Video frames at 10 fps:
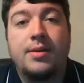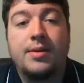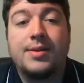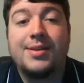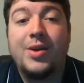
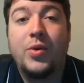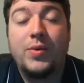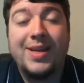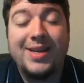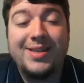So
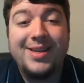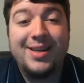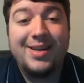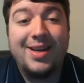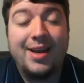testing
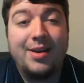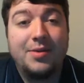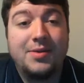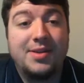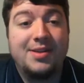and
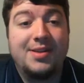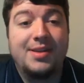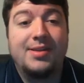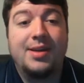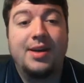diagnosis of
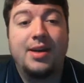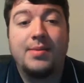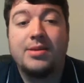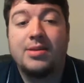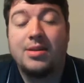this,
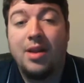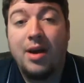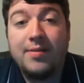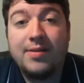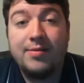there's a lot
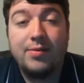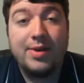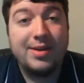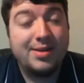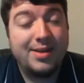of different
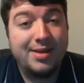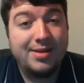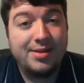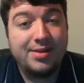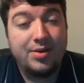ways to test
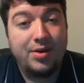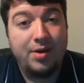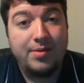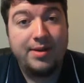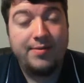since there
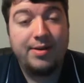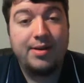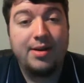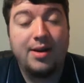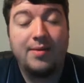are different
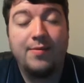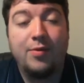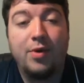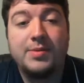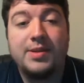
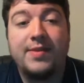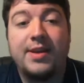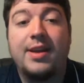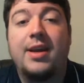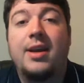forms of it.
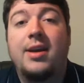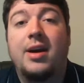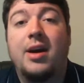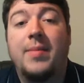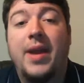
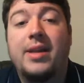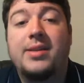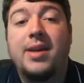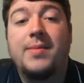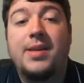
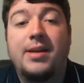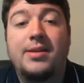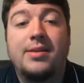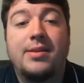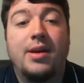Enzyme
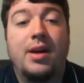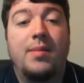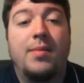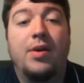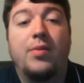tests
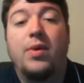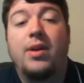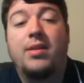are one of the